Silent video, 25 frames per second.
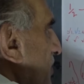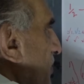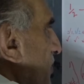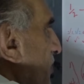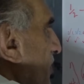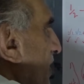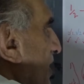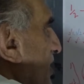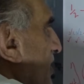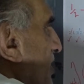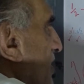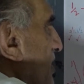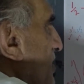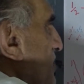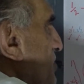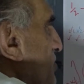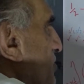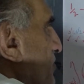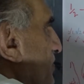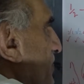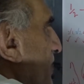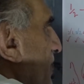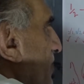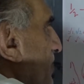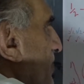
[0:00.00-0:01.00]
1 raised
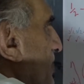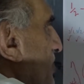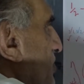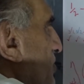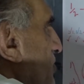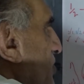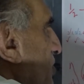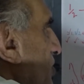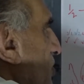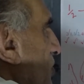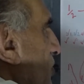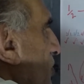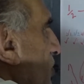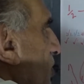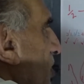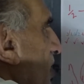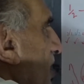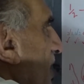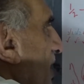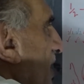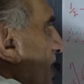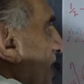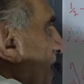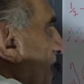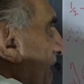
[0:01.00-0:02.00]
to power 0
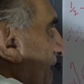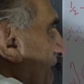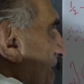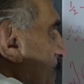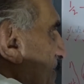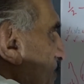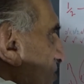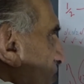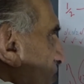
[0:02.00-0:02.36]
as